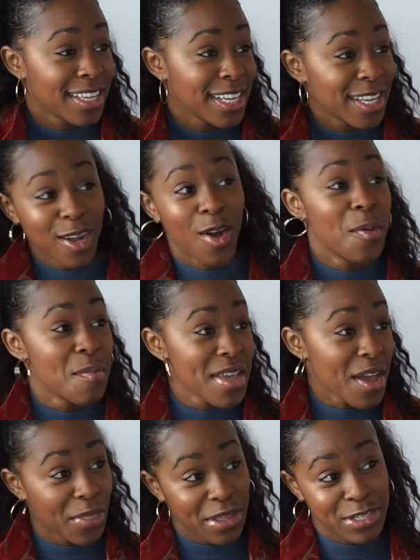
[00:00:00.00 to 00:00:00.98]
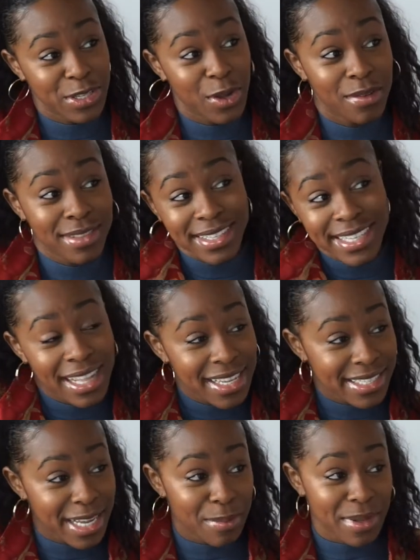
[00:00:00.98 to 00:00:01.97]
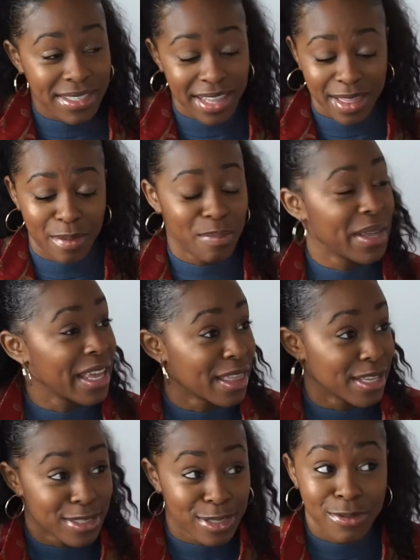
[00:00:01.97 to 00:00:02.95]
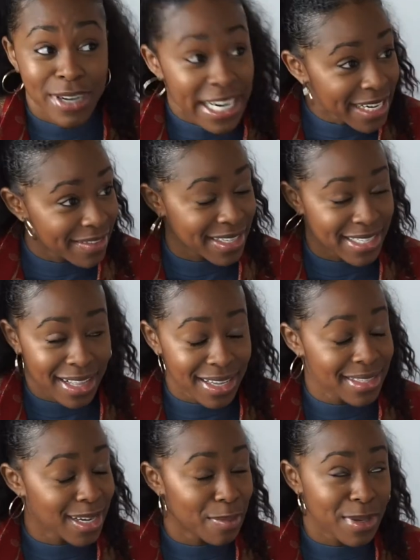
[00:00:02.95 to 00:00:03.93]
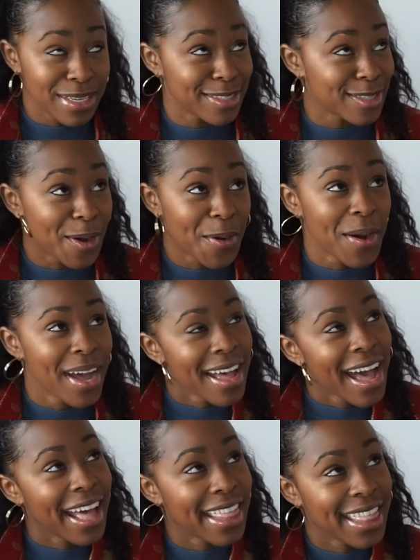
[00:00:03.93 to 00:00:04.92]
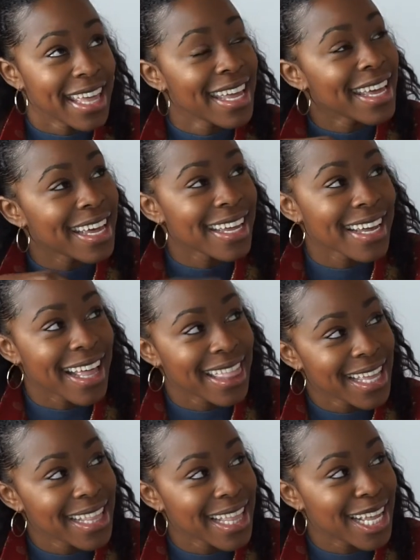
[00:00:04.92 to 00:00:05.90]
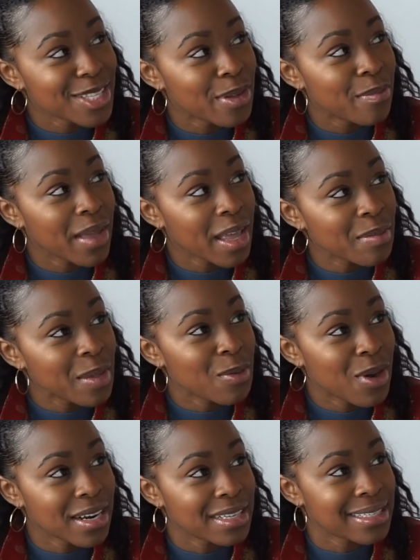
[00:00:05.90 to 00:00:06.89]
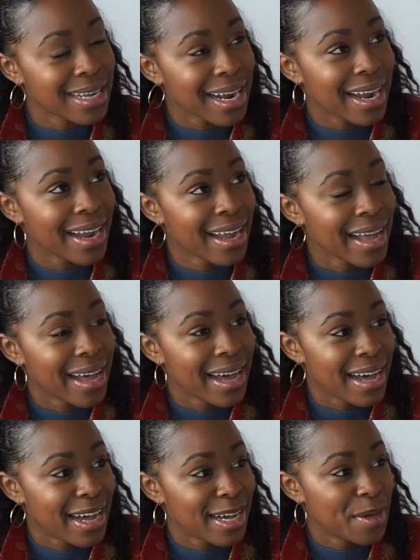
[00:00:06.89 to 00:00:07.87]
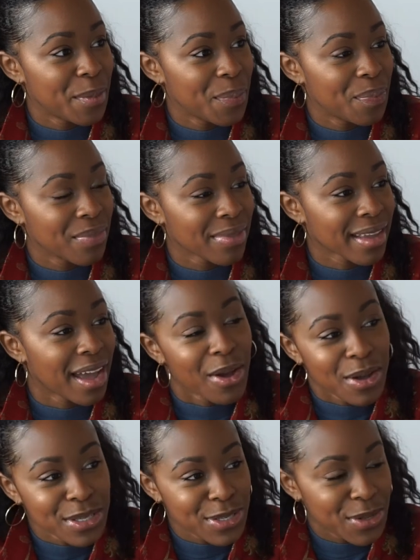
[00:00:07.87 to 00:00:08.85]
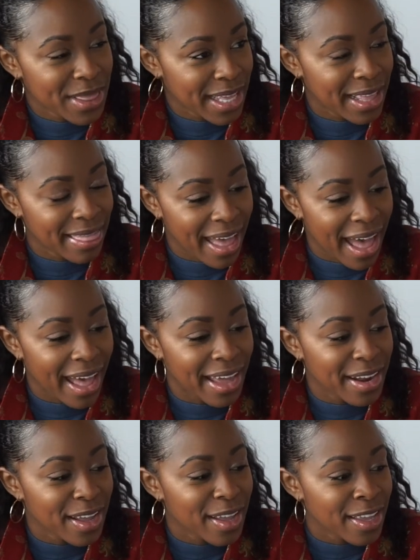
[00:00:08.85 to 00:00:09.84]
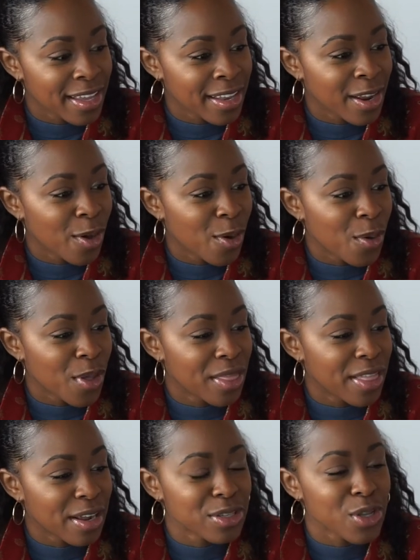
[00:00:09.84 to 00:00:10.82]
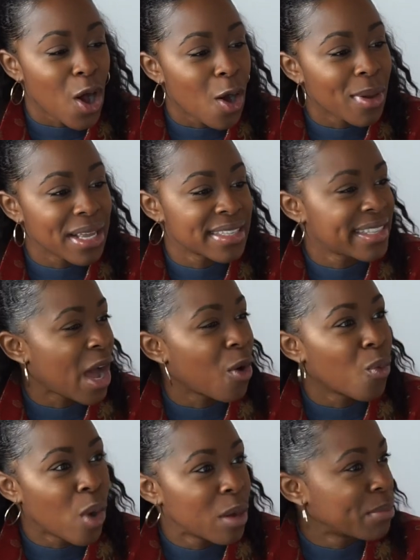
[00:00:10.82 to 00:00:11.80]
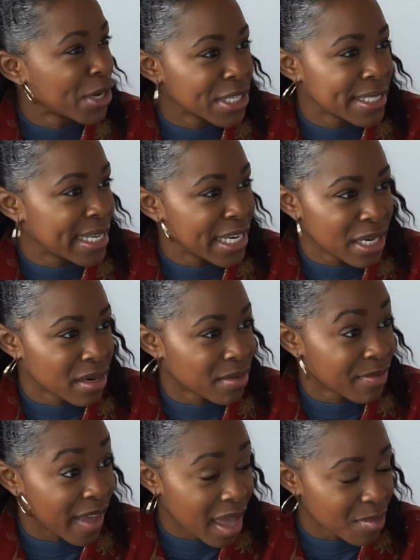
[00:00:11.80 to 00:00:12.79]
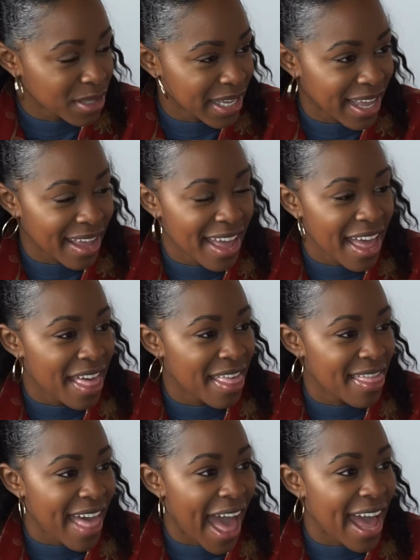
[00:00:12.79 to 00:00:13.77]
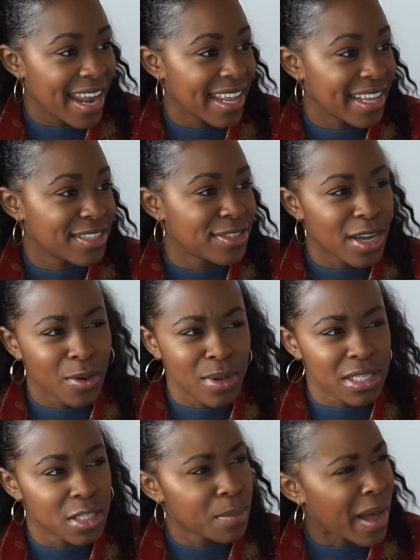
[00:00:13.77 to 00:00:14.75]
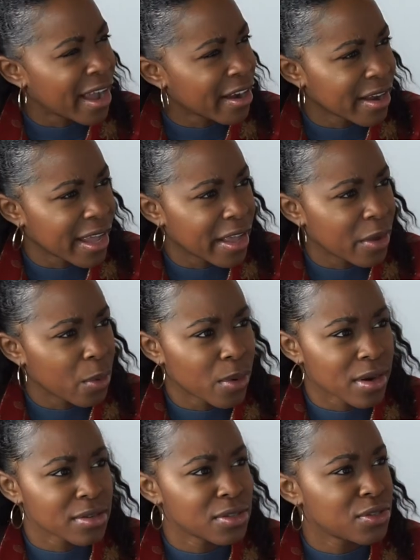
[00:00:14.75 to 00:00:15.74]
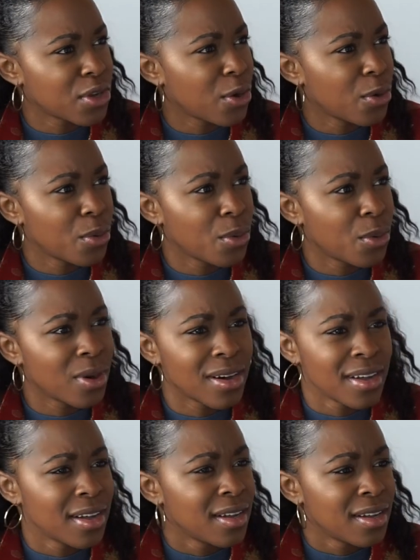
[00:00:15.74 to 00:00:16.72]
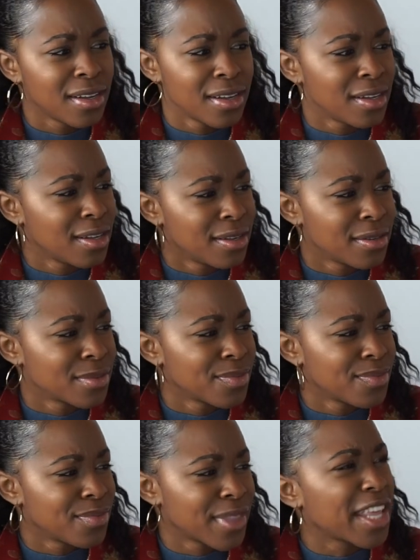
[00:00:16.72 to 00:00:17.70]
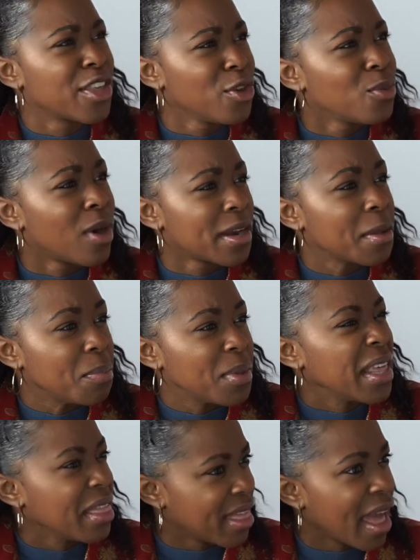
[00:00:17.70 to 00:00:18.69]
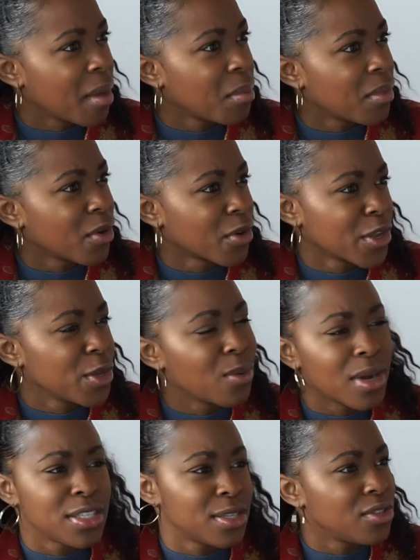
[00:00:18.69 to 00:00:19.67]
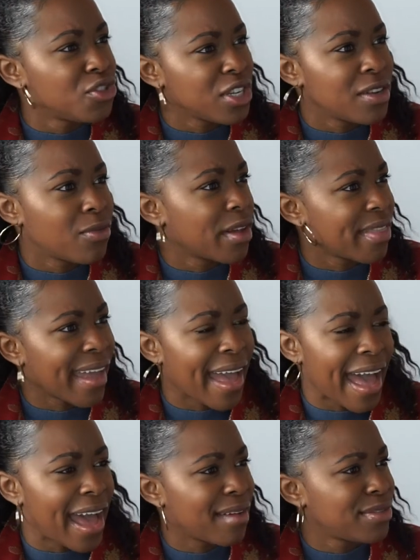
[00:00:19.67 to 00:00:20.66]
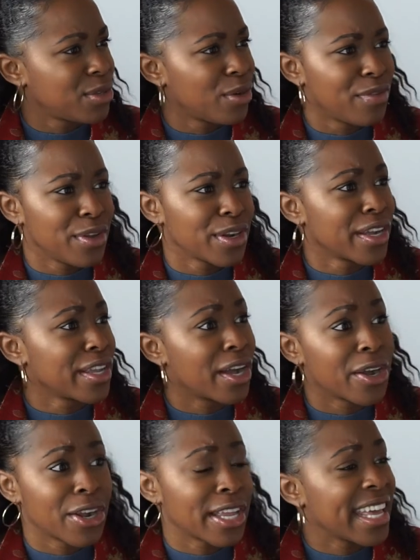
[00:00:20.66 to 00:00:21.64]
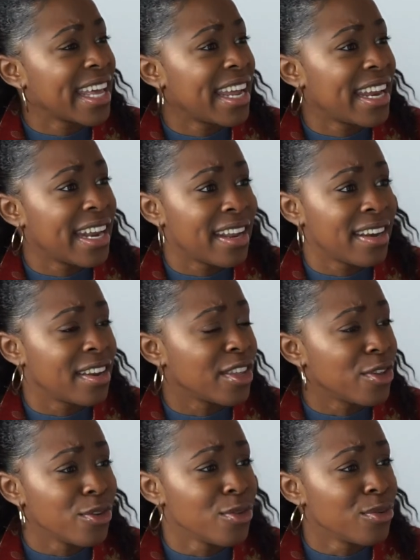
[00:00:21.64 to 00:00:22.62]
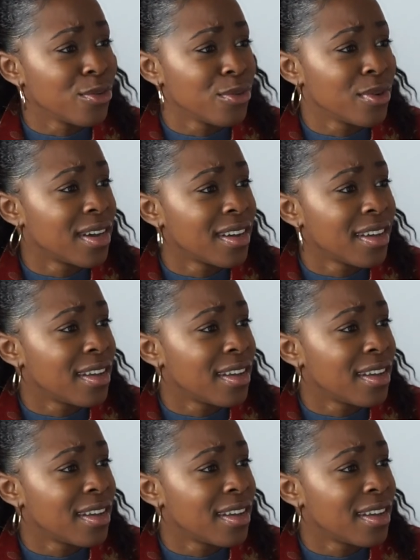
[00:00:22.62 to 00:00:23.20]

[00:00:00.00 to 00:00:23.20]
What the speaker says: you know, be on the show of the Teletubbies and then be in the screen of the Teletubbies. So I think that's what made me want to start. I also think that, you know, there's always that one person in your family that is so inspiring or so, like, you want to be them or you want to achieve what they have. So if you're a younger kid and you